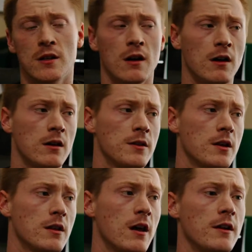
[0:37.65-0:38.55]
Uh, the
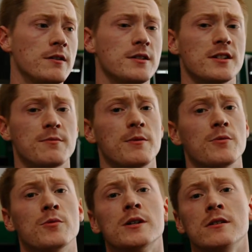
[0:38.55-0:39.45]
client has
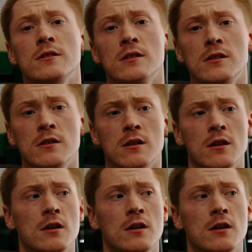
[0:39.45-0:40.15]
been really